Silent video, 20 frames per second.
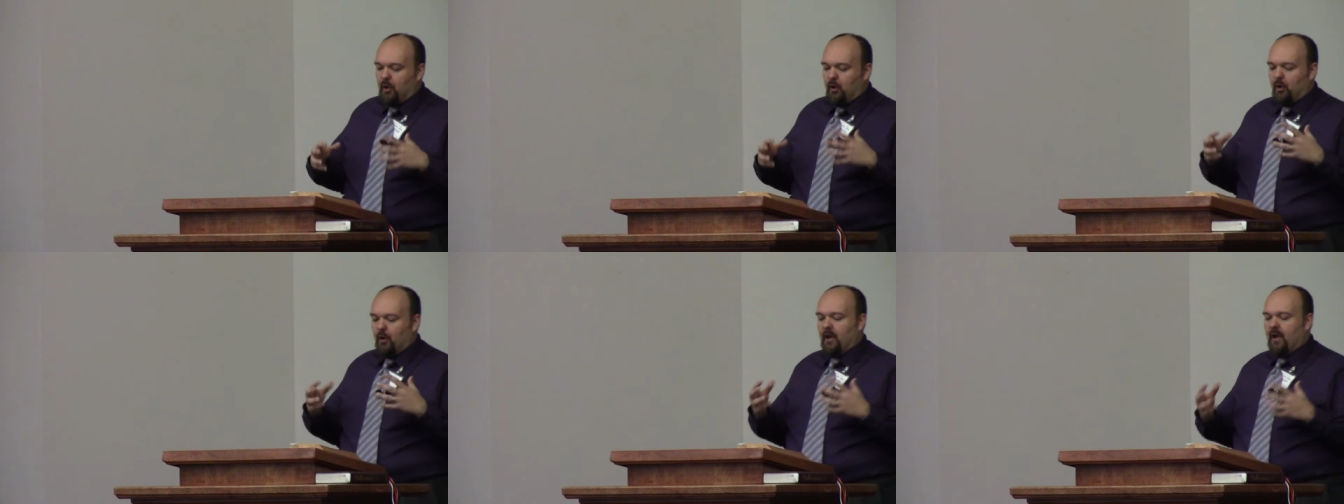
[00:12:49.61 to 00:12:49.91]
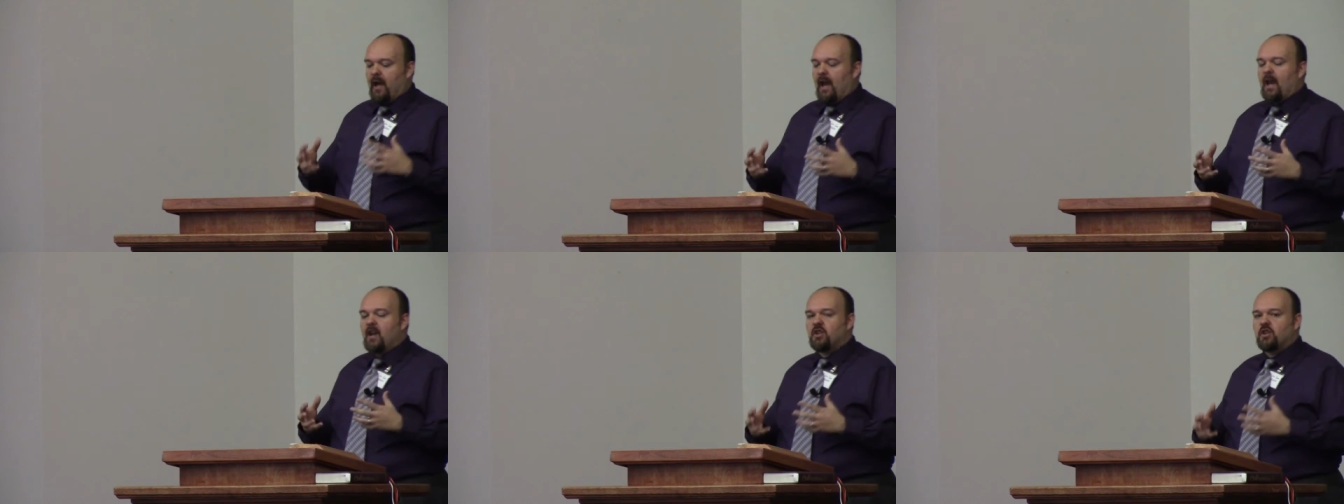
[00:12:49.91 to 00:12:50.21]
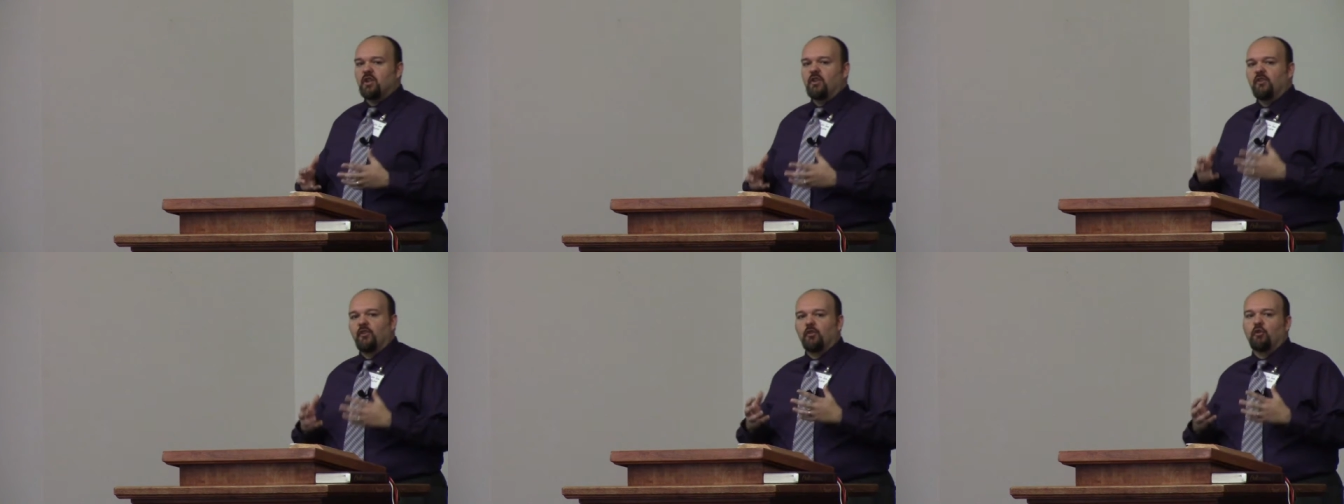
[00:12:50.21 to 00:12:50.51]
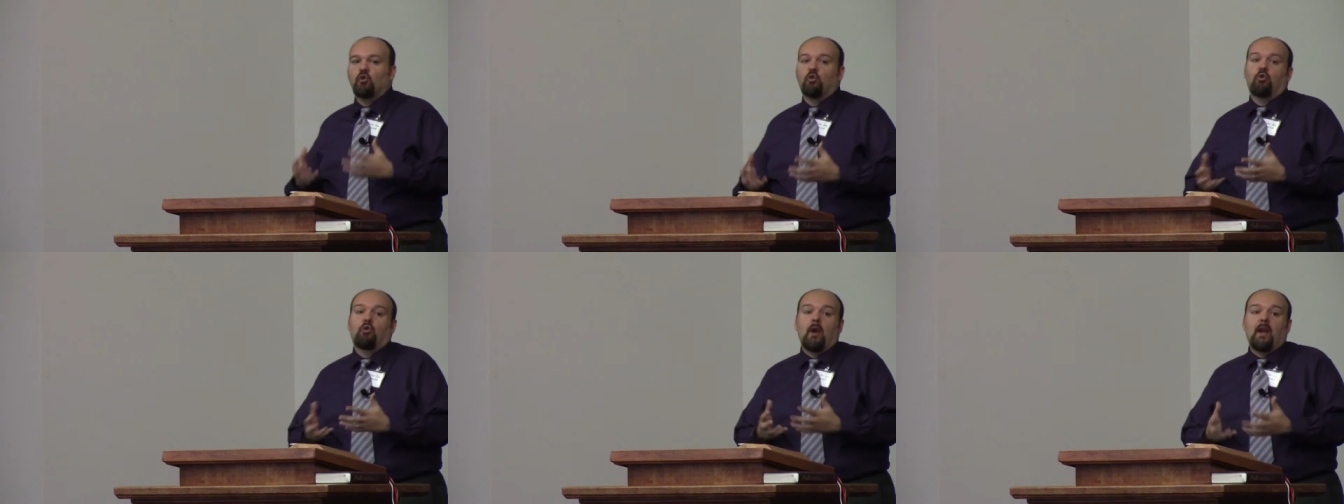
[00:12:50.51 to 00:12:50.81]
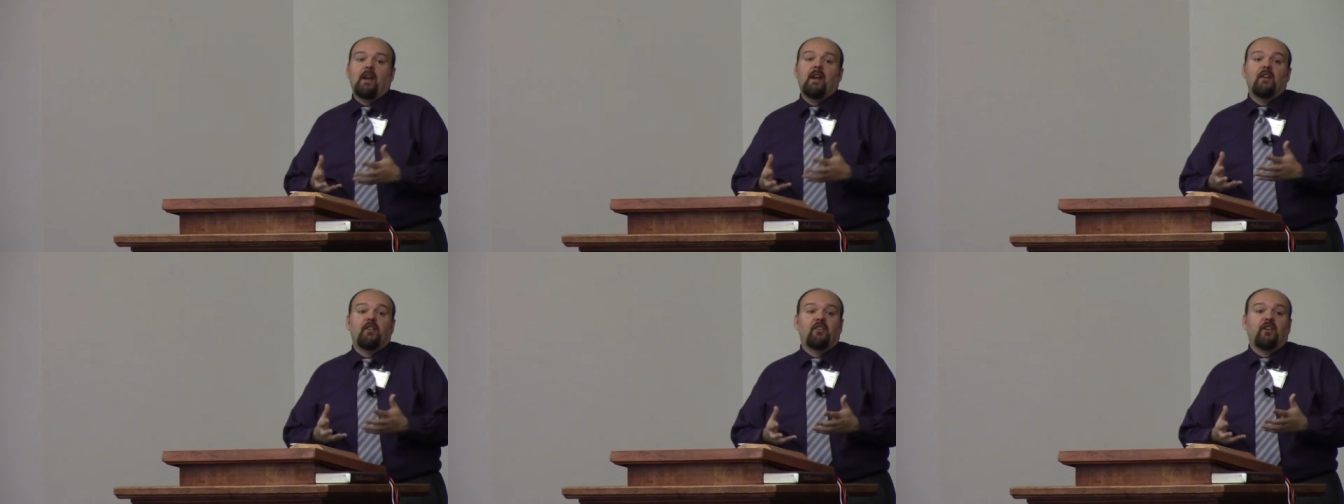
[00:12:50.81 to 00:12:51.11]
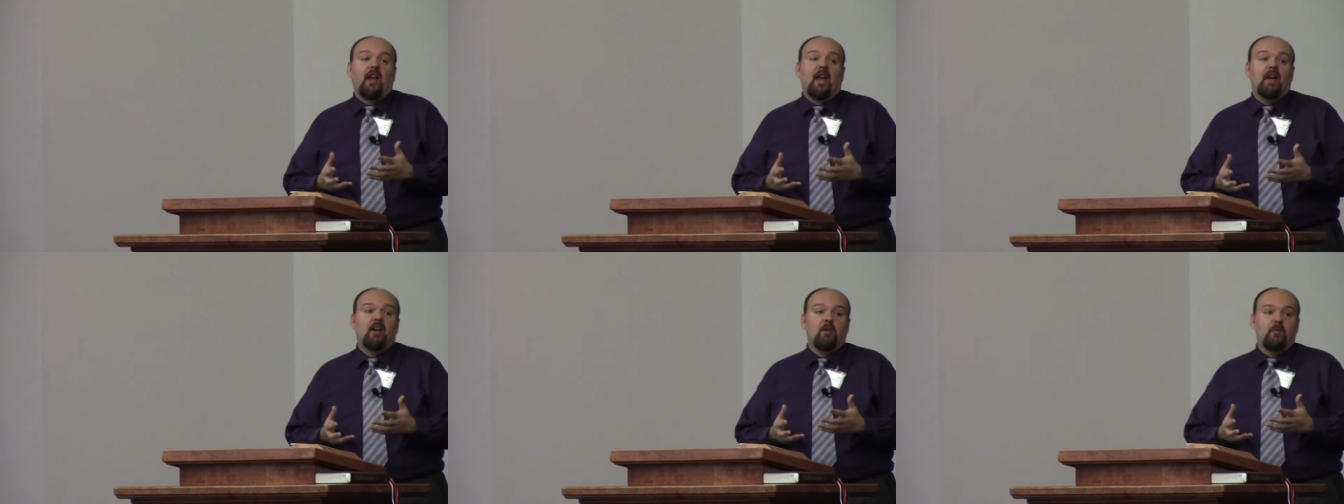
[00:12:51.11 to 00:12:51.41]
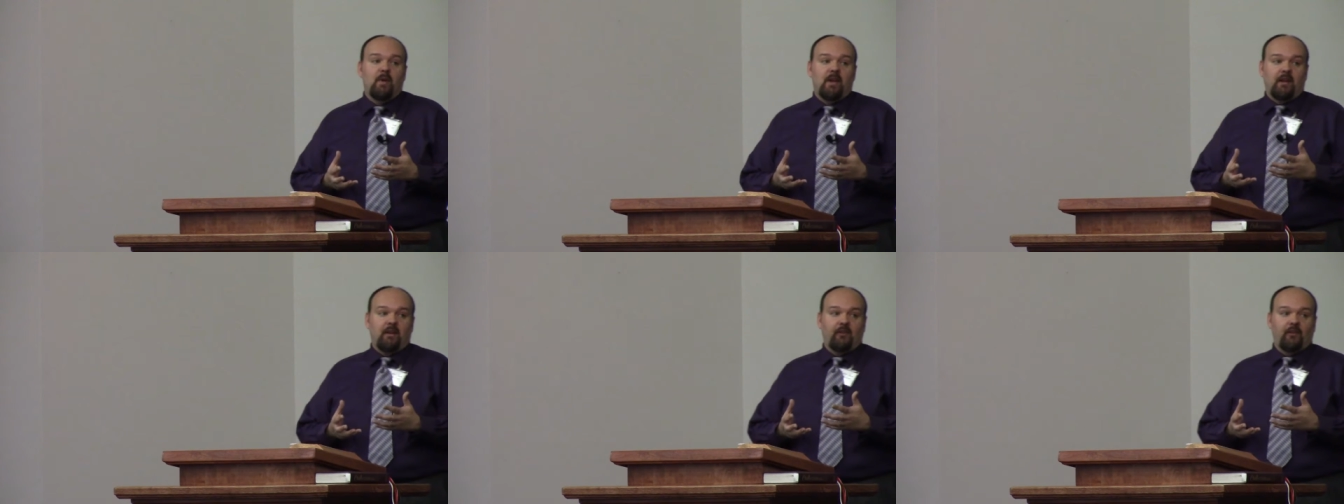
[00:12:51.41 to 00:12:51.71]
creation's greatest
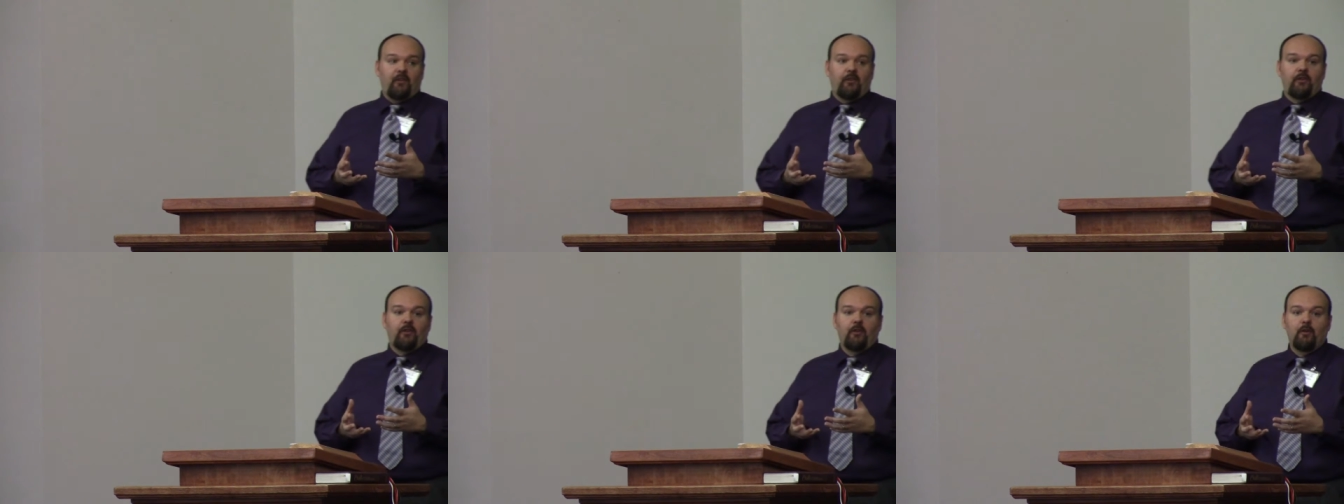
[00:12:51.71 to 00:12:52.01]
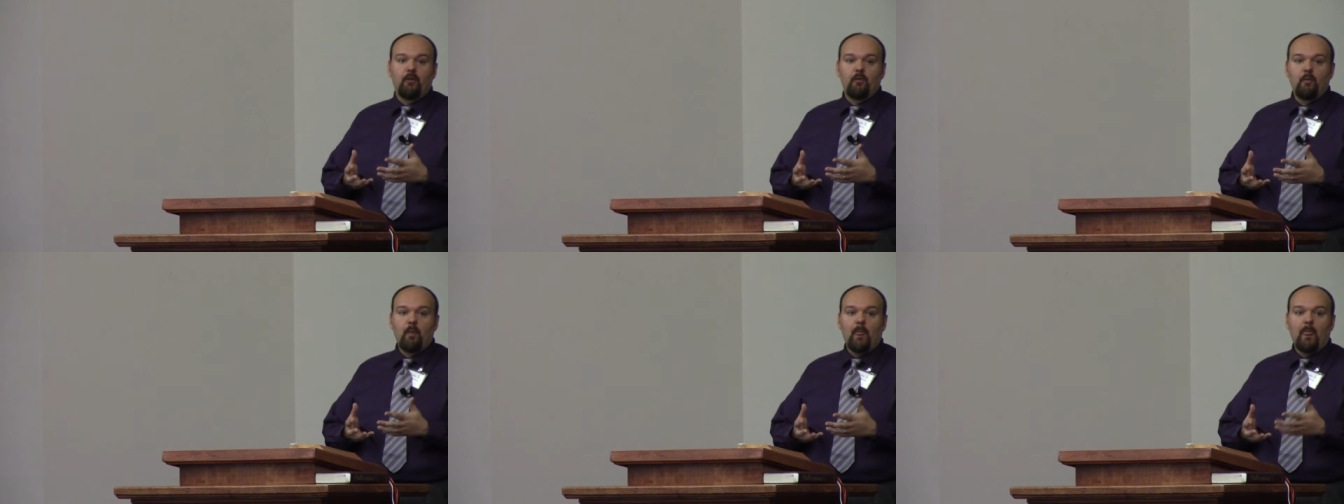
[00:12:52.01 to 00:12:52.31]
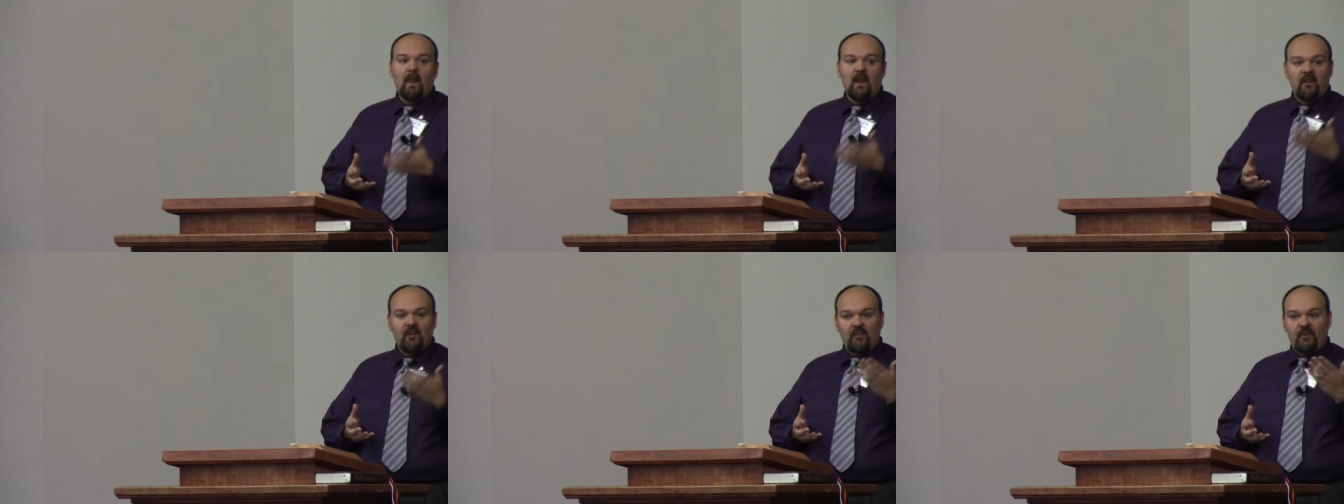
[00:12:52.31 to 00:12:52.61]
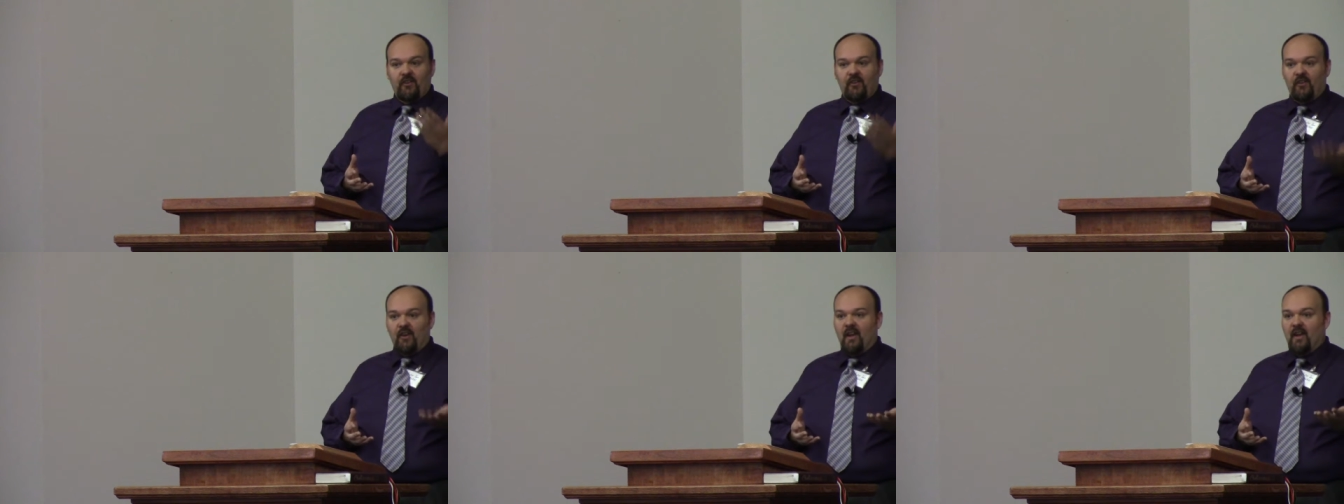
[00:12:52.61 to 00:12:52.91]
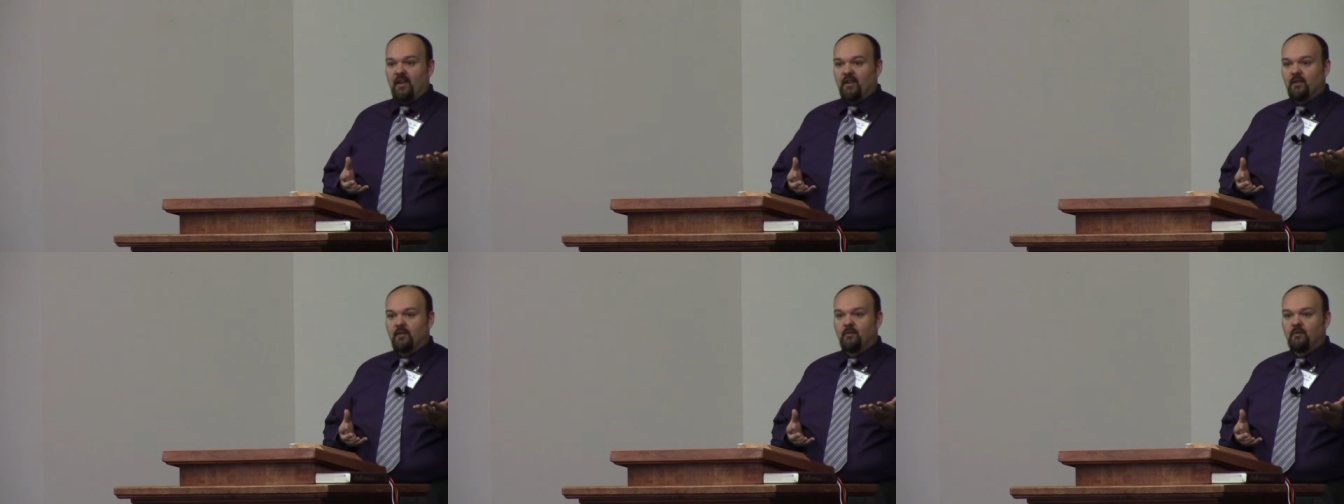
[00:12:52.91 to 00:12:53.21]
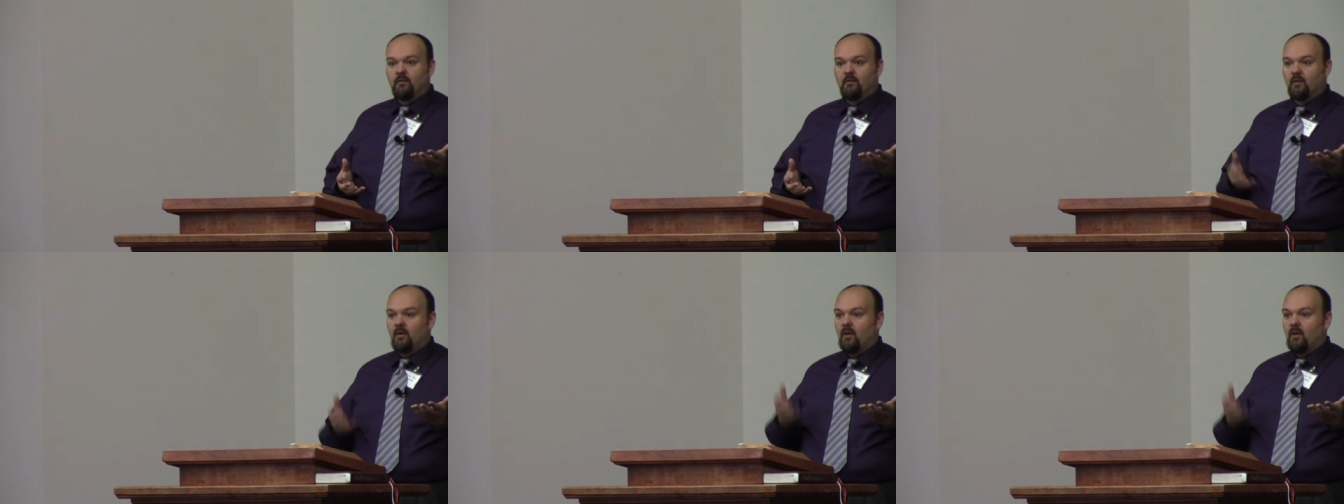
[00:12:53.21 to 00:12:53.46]
enemies, sin